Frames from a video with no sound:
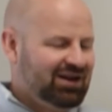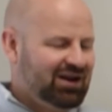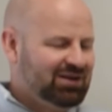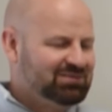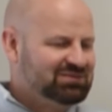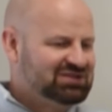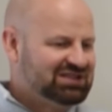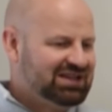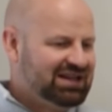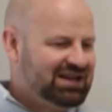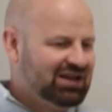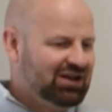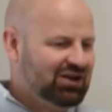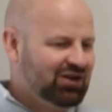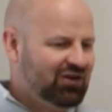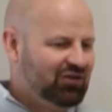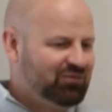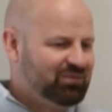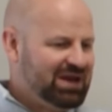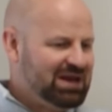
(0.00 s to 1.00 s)
I'm seeing a
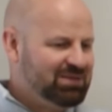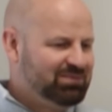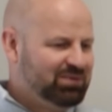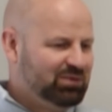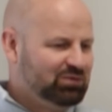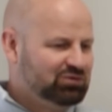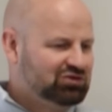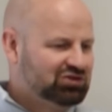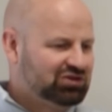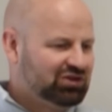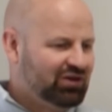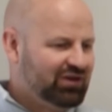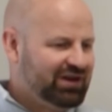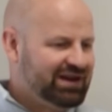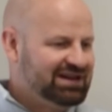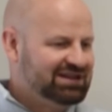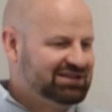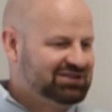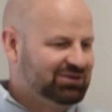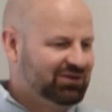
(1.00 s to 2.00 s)
lot of people
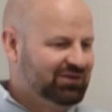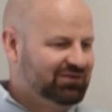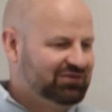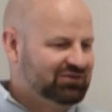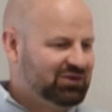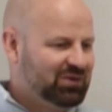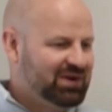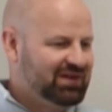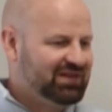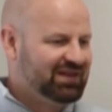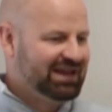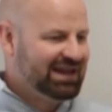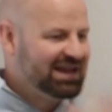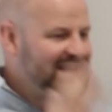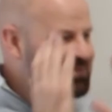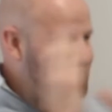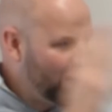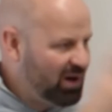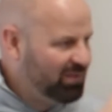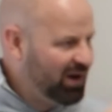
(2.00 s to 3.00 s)
try sort of doing the
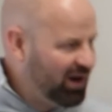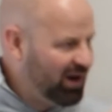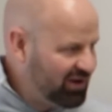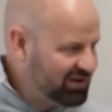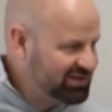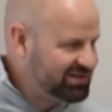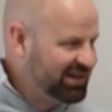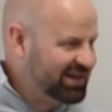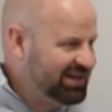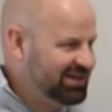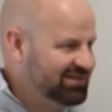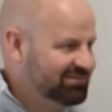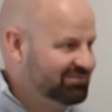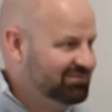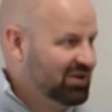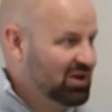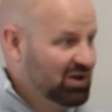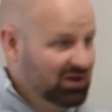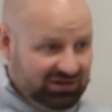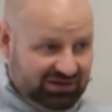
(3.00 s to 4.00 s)
email marketing
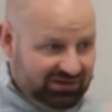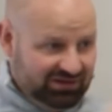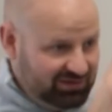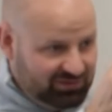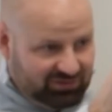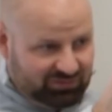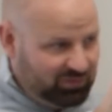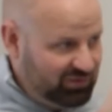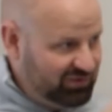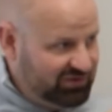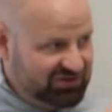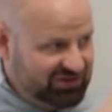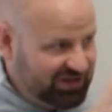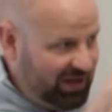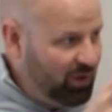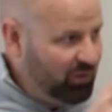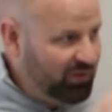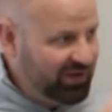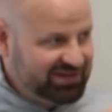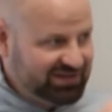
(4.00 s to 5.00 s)
and
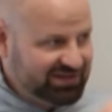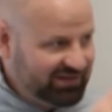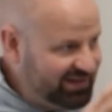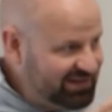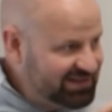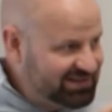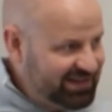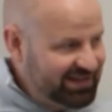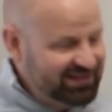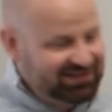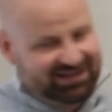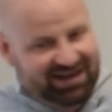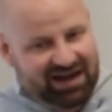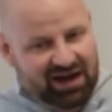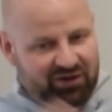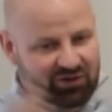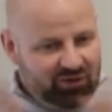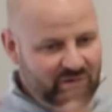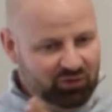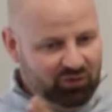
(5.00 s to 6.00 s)
sell this at this
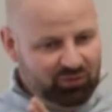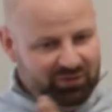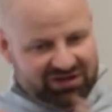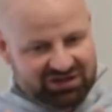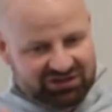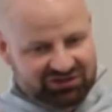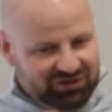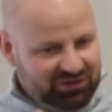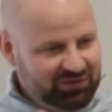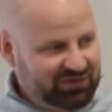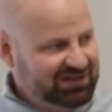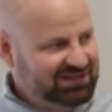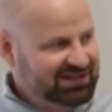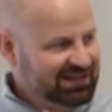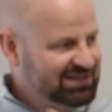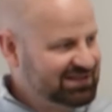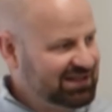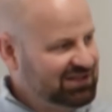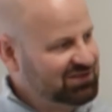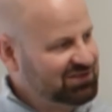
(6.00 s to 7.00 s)
discount, or we can do this,
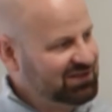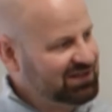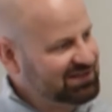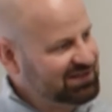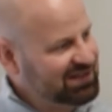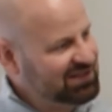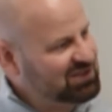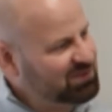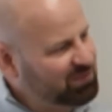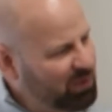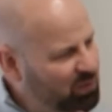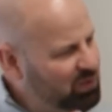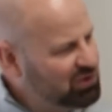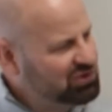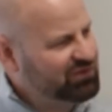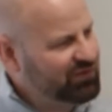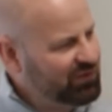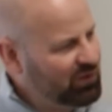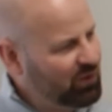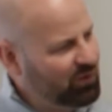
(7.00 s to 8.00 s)
etc., etc. But
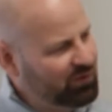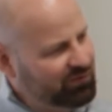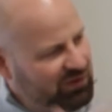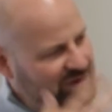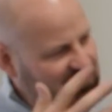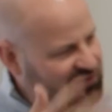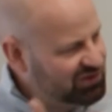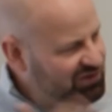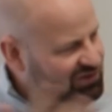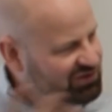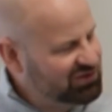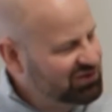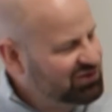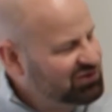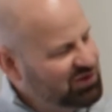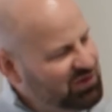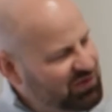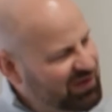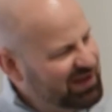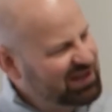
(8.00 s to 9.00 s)
what's your view? Do
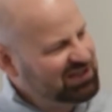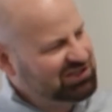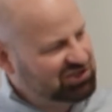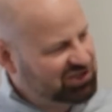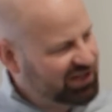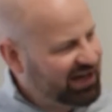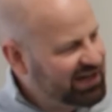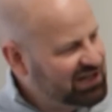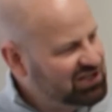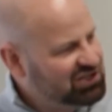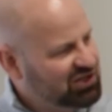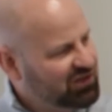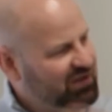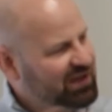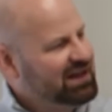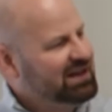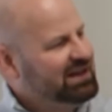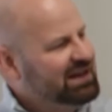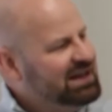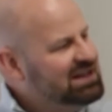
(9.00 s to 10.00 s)
you think it's changed? Do you
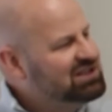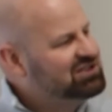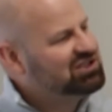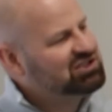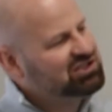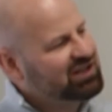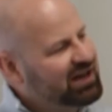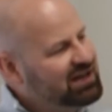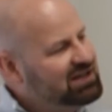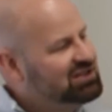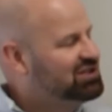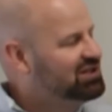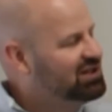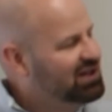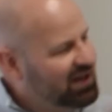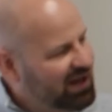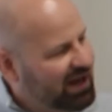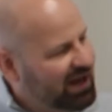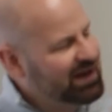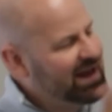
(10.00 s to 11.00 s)
think it needs to change?
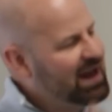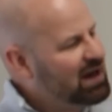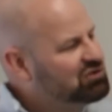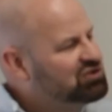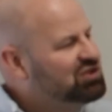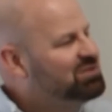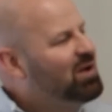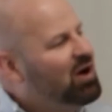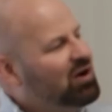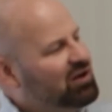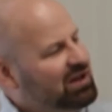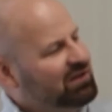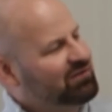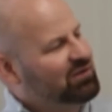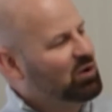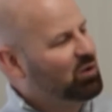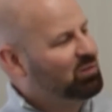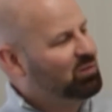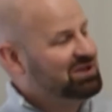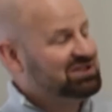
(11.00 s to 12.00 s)
And how do you market
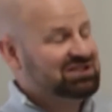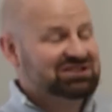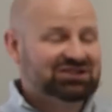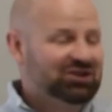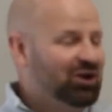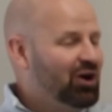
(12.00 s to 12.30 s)
for your business?